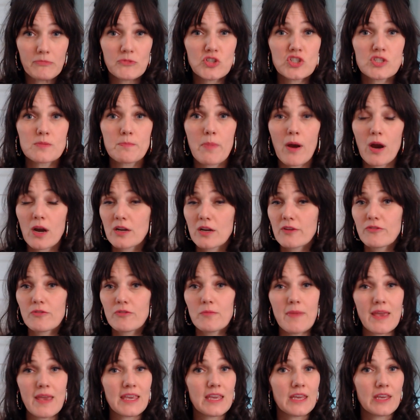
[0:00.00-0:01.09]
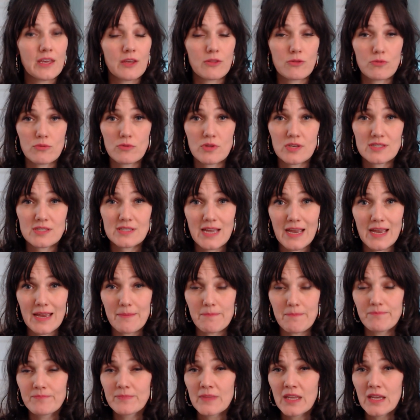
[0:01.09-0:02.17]
part of making it through this time.
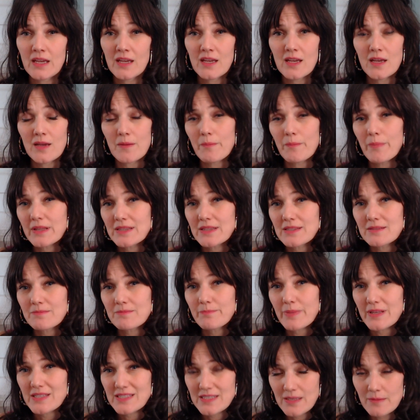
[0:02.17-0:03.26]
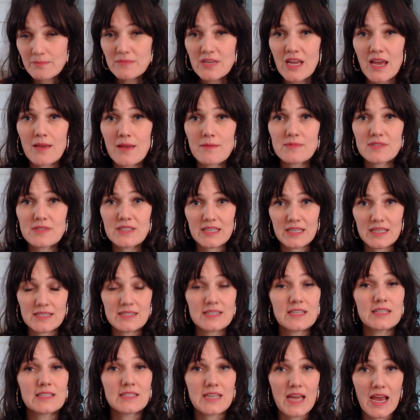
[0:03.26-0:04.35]
But sometimes it is a
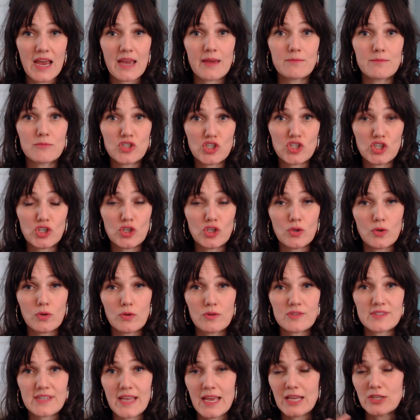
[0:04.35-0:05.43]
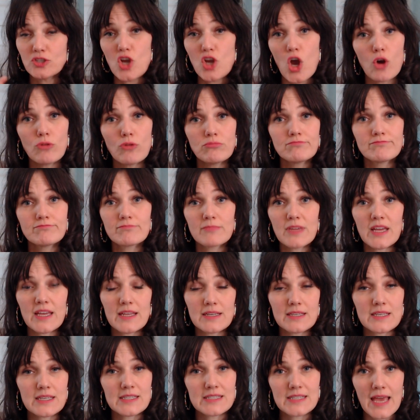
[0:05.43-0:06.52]
time to say no, and
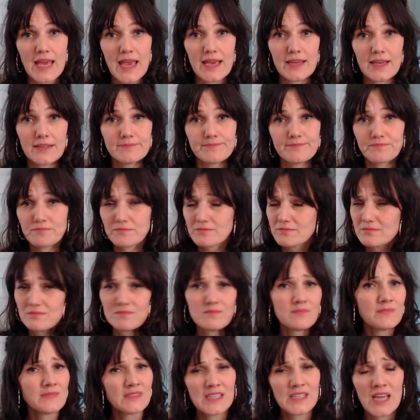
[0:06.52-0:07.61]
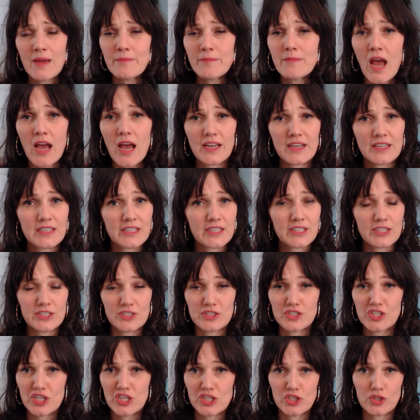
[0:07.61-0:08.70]
to say, I'm not going to
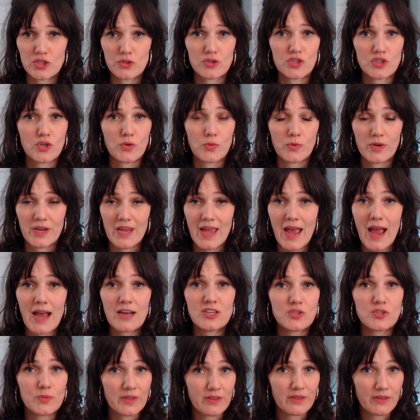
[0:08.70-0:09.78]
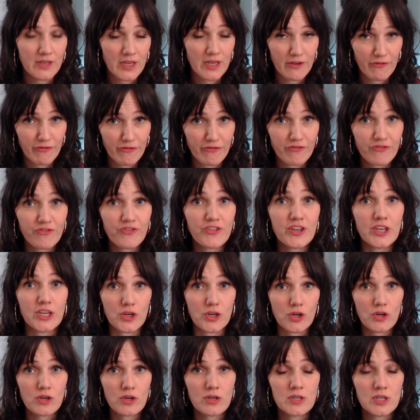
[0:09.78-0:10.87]
continue to react with fear